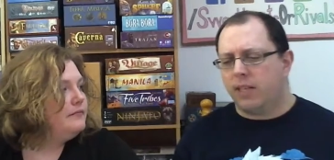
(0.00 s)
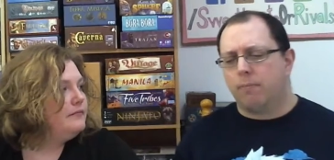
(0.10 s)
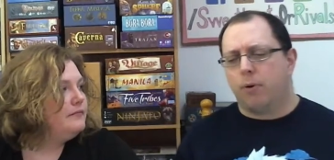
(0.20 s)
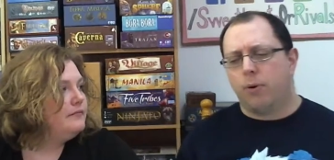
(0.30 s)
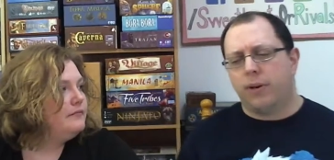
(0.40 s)

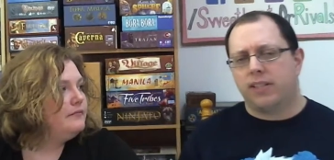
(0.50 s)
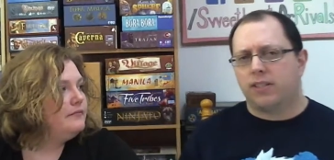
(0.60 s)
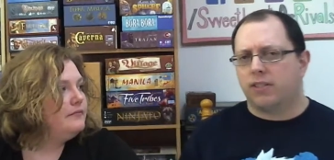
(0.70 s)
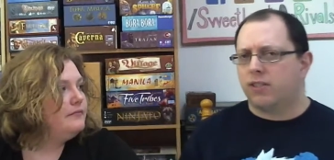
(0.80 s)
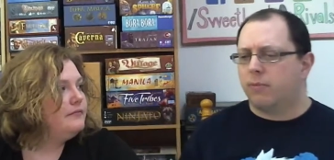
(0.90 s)
Speaker 1: points
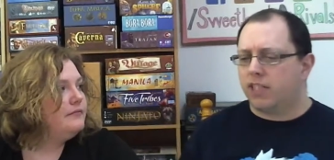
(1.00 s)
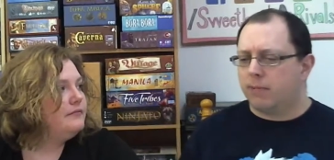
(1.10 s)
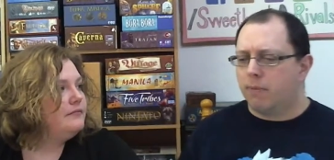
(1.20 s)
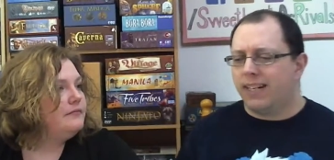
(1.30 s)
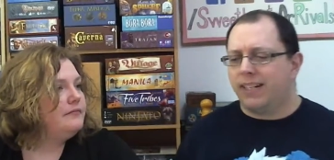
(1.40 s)
or so much
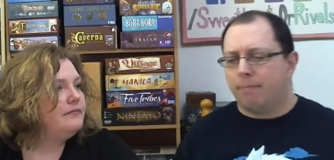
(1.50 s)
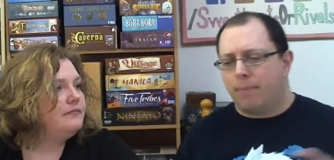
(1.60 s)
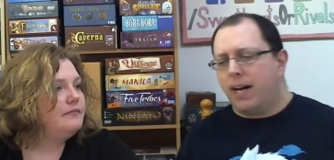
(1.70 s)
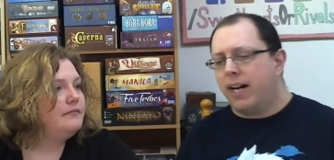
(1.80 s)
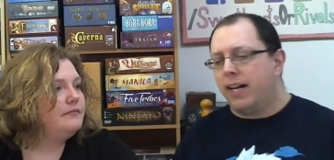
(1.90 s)
money to
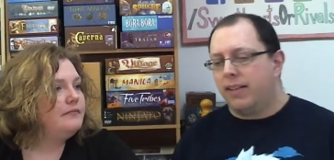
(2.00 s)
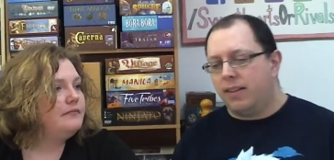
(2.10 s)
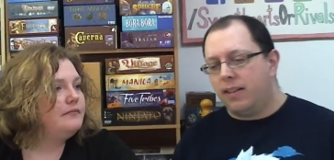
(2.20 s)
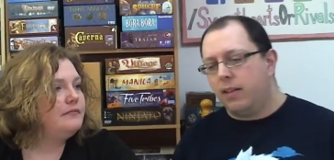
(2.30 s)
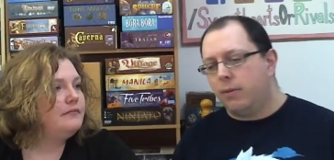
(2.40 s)
buy,
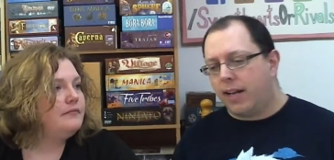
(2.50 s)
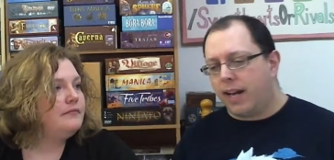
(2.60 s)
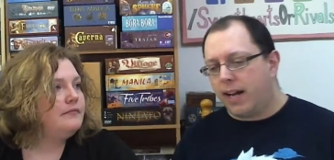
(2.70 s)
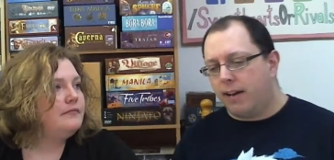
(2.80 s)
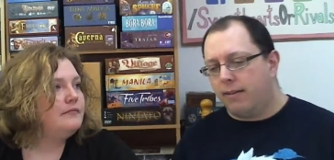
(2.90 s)
then you would
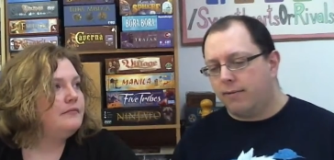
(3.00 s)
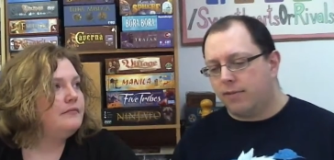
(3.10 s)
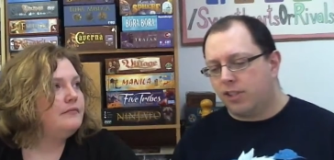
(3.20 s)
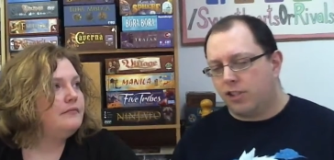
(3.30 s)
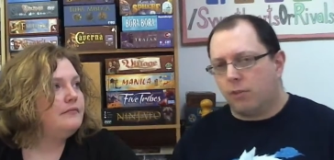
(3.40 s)
have
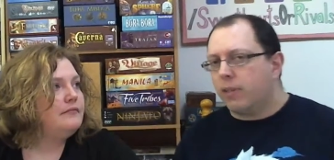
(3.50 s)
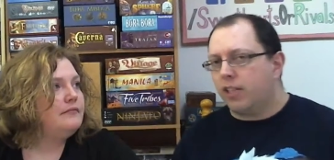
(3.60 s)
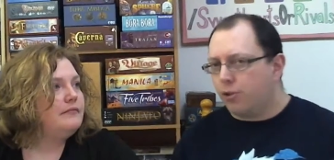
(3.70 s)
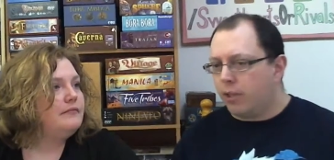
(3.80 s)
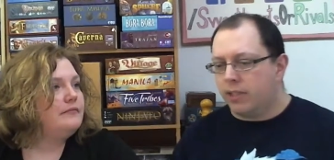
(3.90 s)
so many
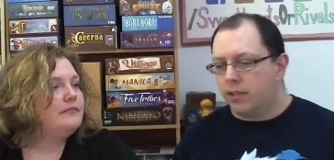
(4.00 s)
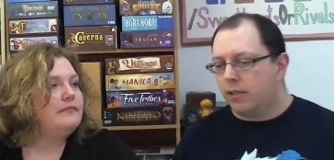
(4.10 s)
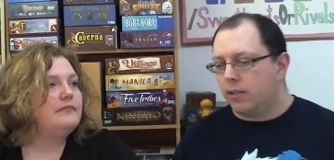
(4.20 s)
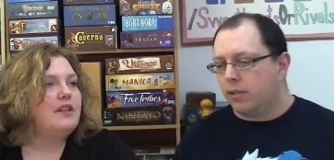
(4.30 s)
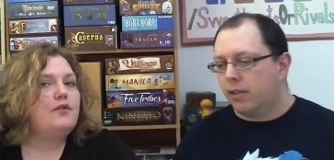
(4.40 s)

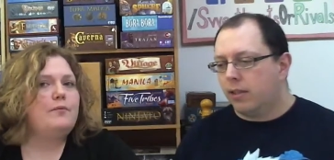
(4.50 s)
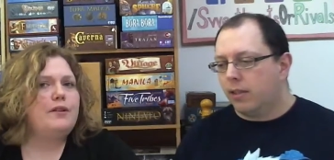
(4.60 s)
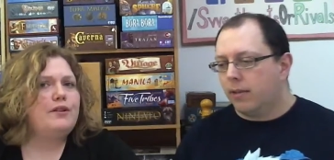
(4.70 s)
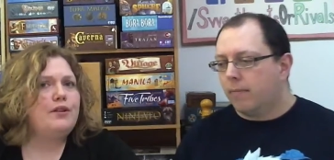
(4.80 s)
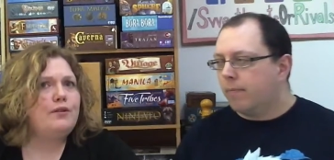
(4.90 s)
choices.
Speaker 2: It would be
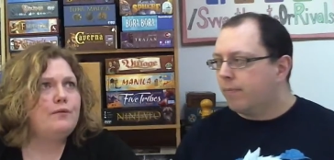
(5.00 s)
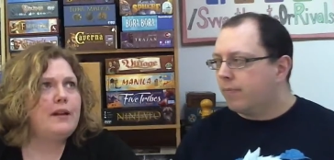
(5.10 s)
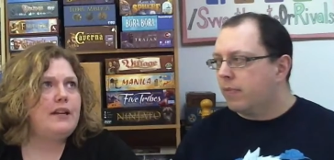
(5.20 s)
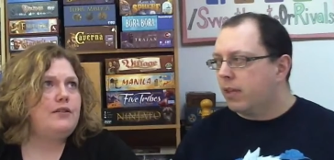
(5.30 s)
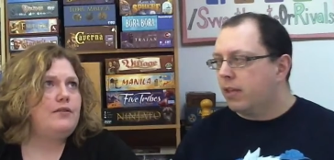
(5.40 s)
too
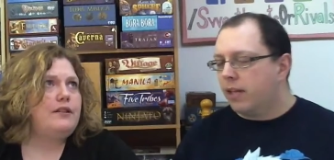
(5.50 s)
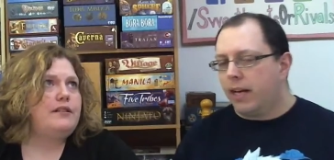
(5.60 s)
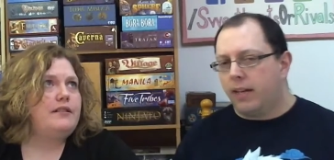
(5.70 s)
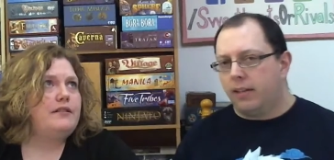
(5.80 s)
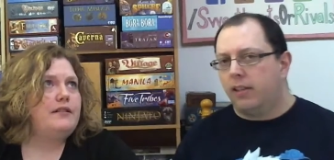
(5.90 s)
many
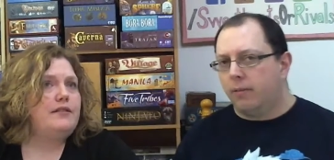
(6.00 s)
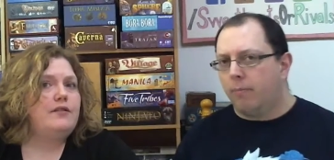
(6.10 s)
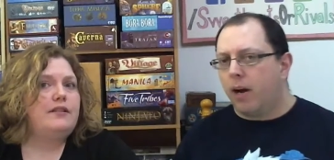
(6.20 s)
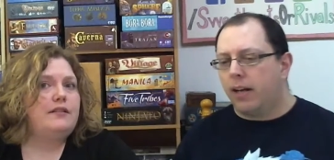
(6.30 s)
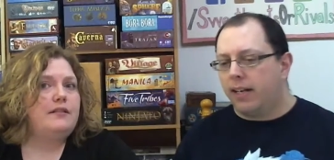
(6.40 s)
Speaker 1: choices. Yeah, you'd it,
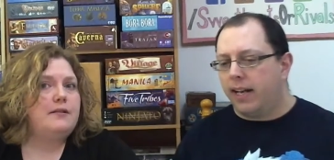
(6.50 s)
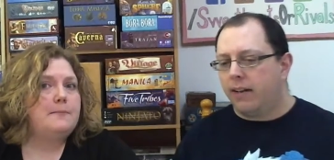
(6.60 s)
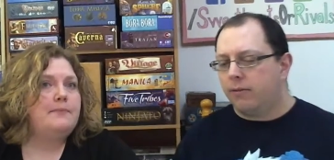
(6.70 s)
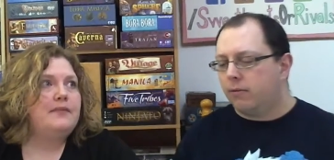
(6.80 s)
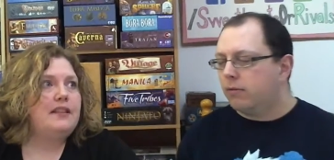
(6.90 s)
bog you
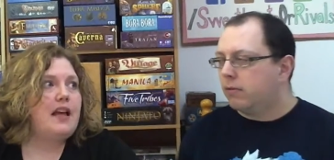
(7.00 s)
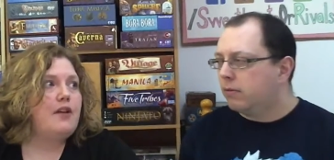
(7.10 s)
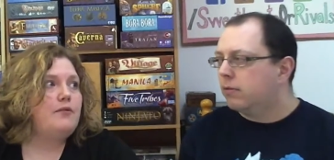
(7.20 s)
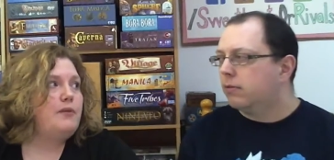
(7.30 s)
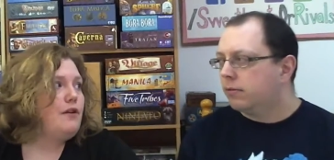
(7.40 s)
down.
Speaker 2: That
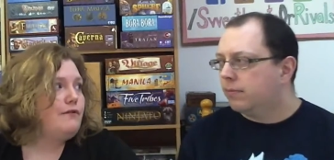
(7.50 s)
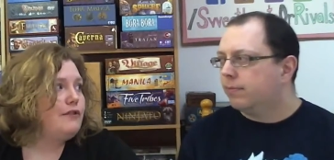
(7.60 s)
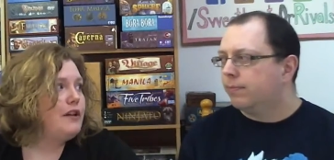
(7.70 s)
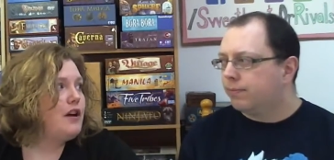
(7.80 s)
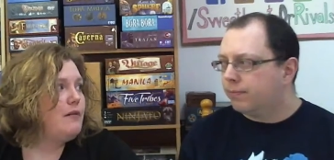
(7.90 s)
would be
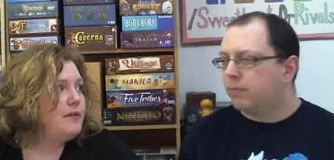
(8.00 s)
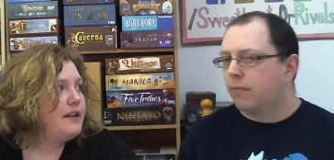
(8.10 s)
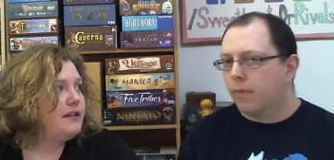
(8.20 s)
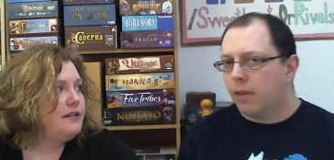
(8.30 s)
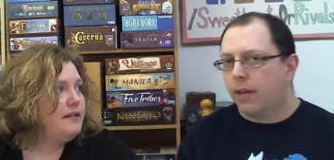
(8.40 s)
overly
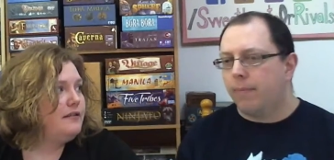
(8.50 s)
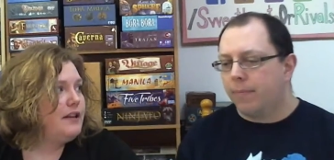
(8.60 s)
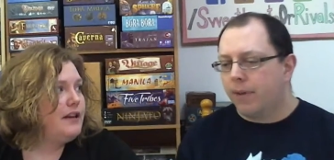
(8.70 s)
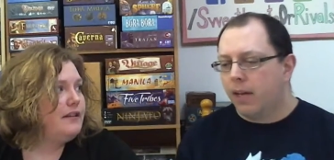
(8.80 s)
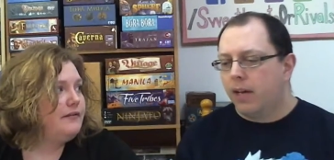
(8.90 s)
complex.
Speaker 1: Yeah.
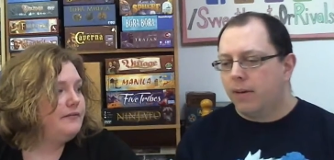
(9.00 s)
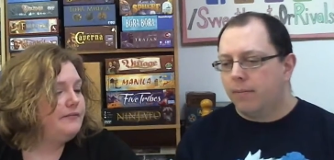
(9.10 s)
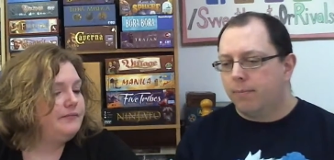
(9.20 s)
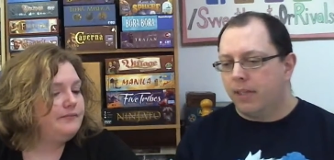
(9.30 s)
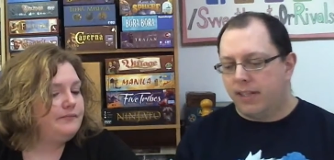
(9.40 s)
Yeah.
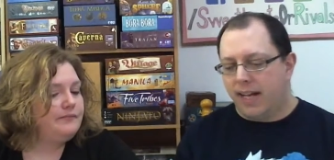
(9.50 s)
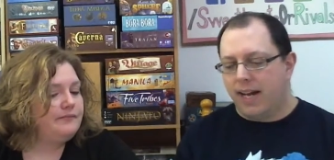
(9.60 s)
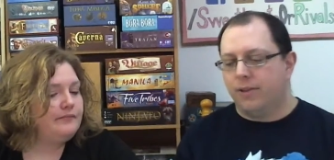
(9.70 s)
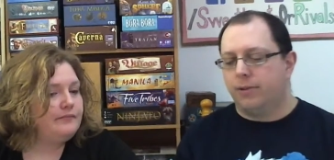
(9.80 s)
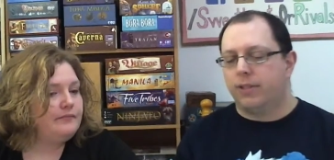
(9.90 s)
But yeah, those